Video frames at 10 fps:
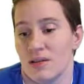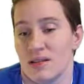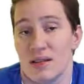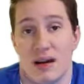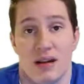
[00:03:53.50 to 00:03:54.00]

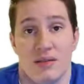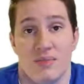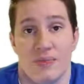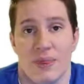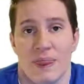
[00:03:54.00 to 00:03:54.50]
side.
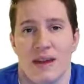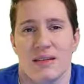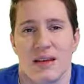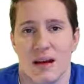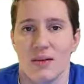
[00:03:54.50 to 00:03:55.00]

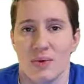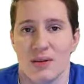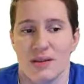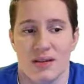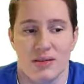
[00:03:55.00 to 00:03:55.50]
It's kind of
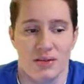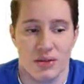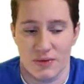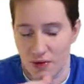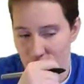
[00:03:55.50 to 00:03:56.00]
weird to get used
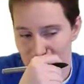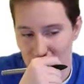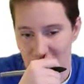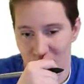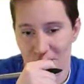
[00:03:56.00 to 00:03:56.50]
to at first,
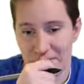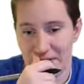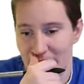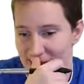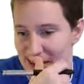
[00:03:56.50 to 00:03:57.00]
but
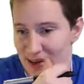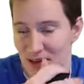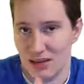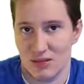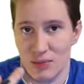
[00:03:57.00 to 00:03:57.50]
hopefully that
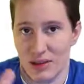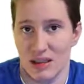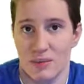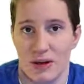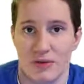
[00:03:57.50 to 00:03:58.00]
is
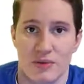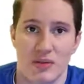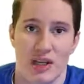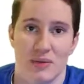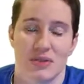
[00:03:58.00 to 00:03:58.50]
ringing a bell from
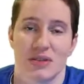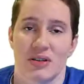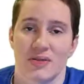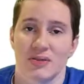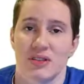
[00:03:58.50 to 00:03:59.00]
geometry.
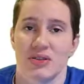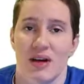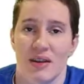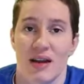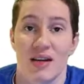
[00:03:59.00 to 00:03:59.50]
Hopefully you
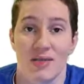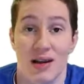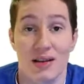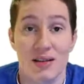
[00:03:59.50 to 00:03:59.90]
got the hang of that